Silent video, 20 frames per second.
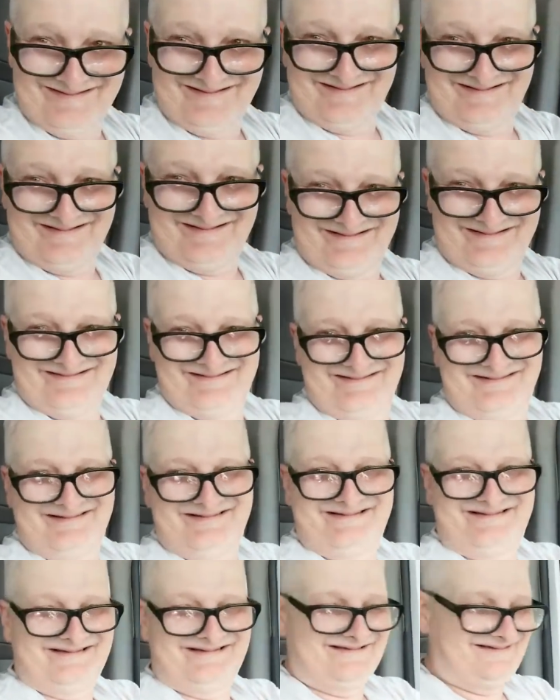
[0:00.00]
Oh,
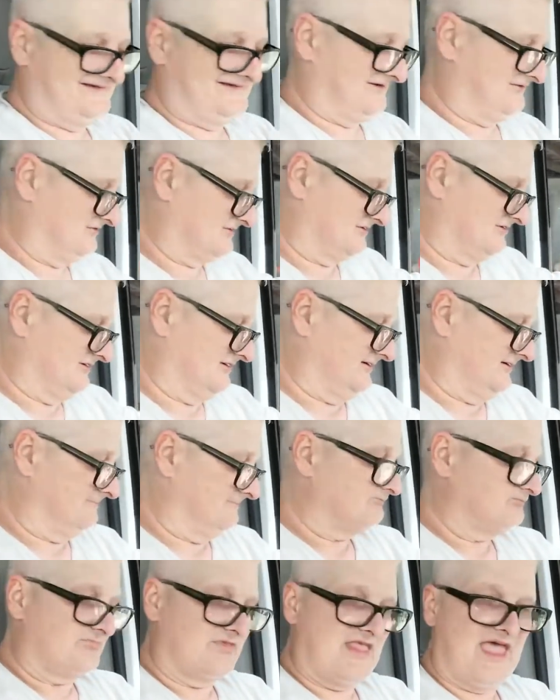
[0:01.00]
this is so good.
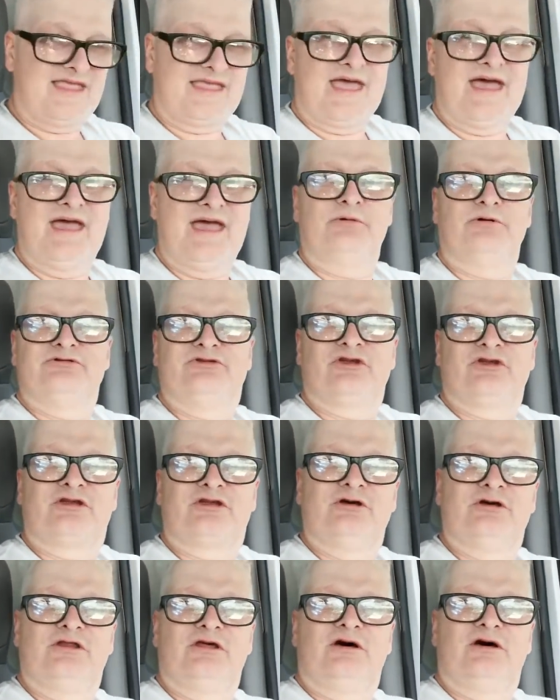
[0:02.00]
That guy was a
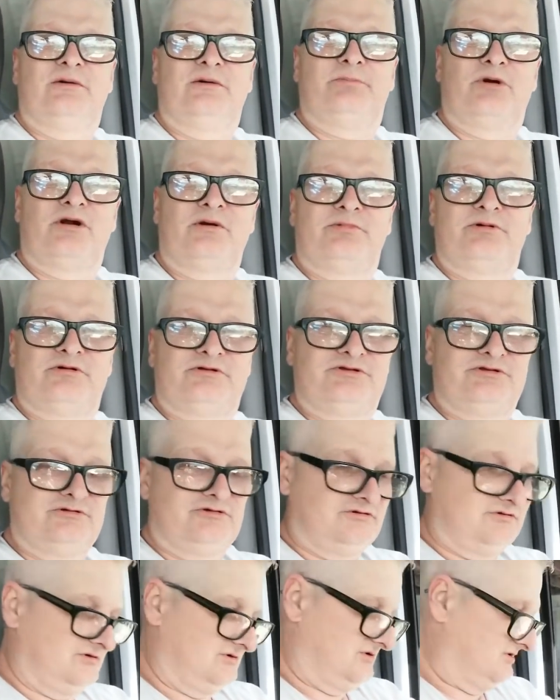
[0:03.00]
good barber, too.